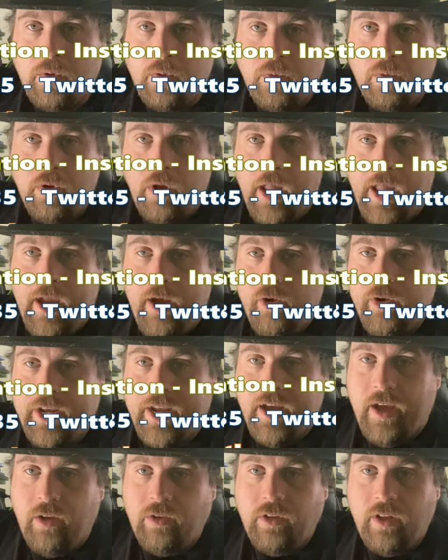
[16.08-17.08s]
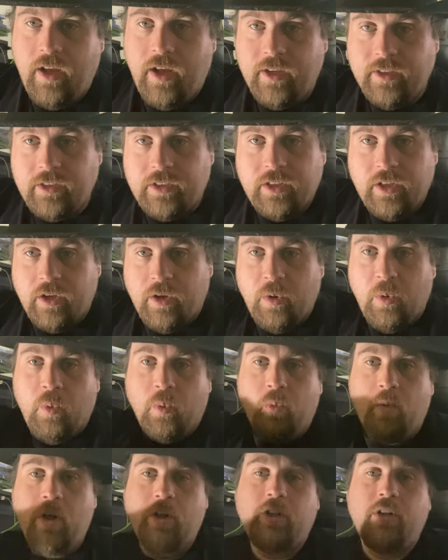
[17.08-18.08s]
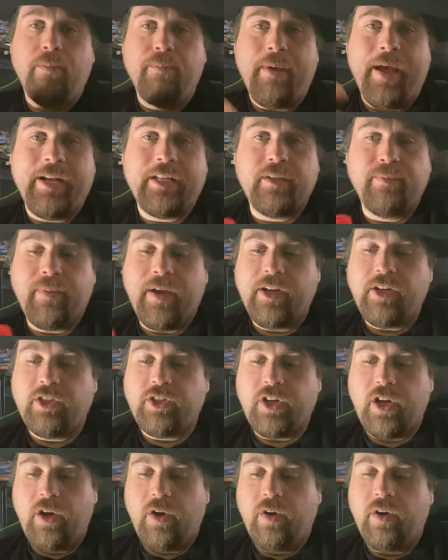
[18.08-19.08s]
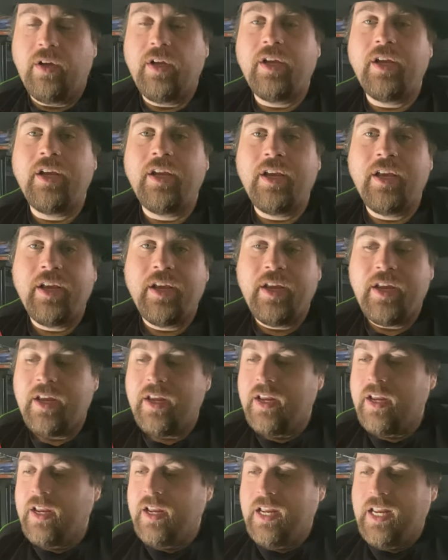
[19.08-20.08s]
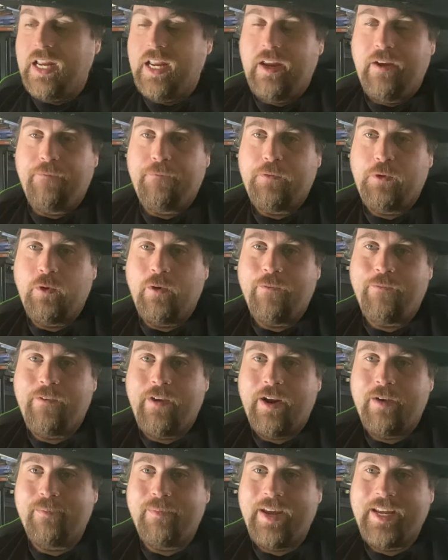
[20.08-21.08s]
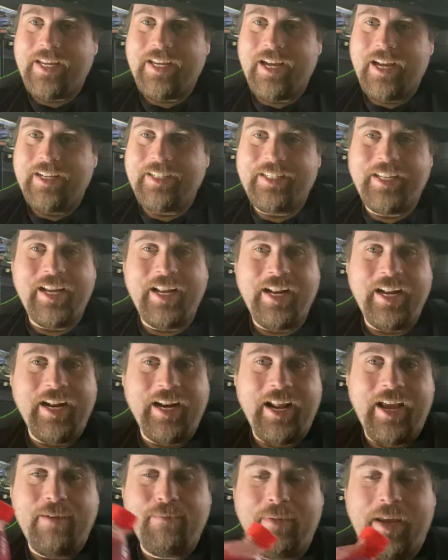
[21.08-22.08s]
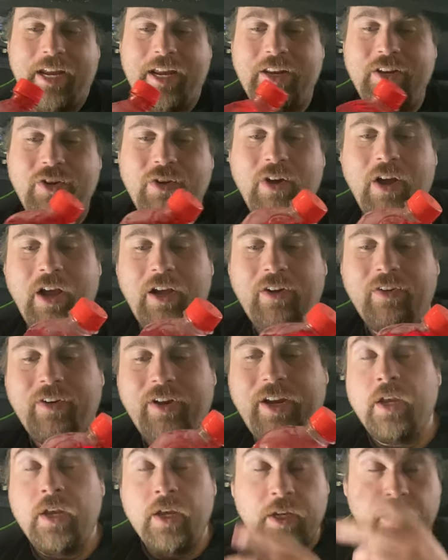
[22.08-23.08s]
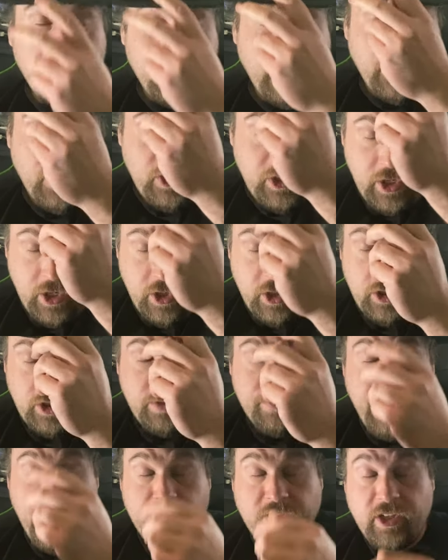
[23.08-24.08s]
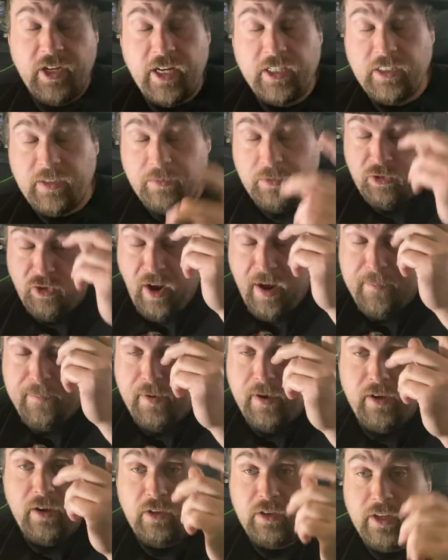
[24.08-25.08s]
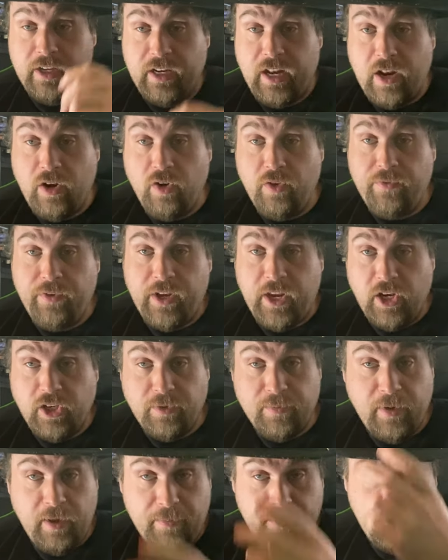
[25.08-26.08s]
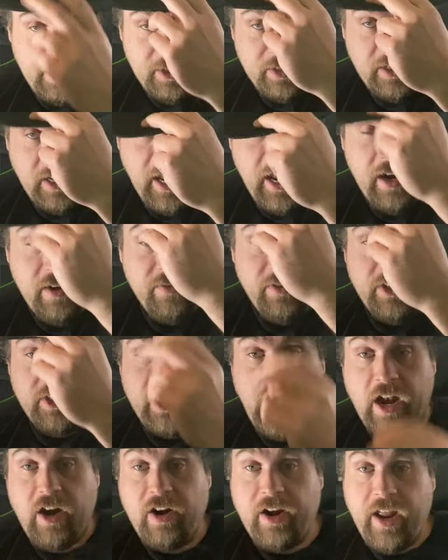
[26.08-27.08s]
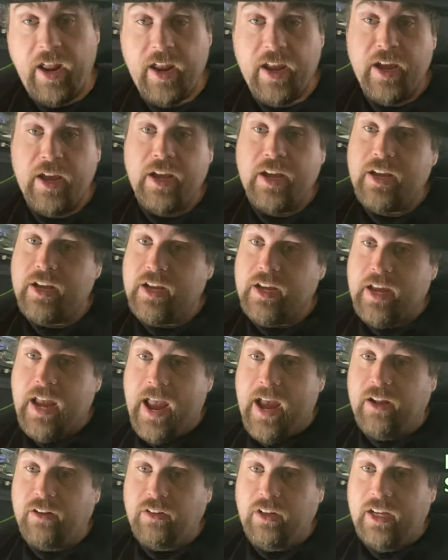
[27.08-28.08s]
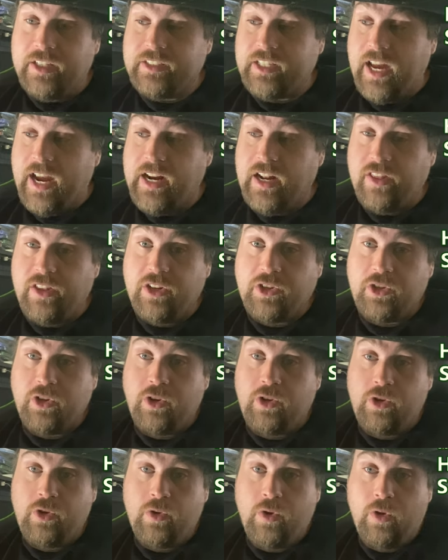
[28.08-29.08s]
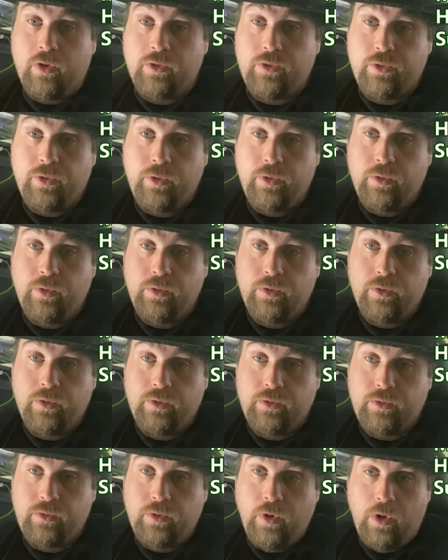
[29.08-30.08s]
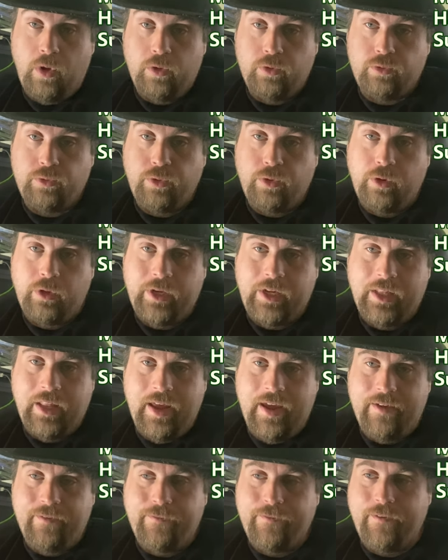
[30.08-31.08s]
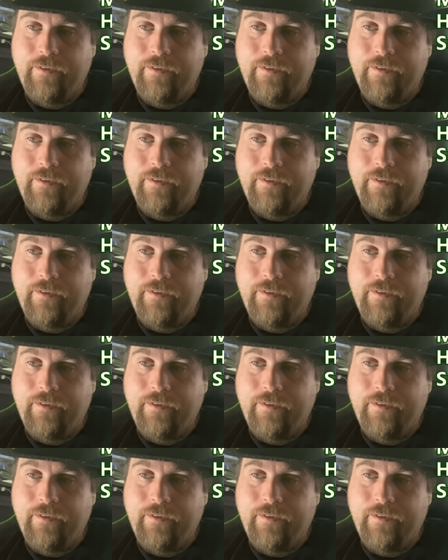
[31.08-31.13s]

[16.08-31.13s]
Well, howdy, Outlaws. Welcome back to my show. If you're a fan of my content and I'm making you hungry, consider smashing that subscribe button and clicking that notification bell, because every Saturday, Outlaws Hideout, the show you all truly love.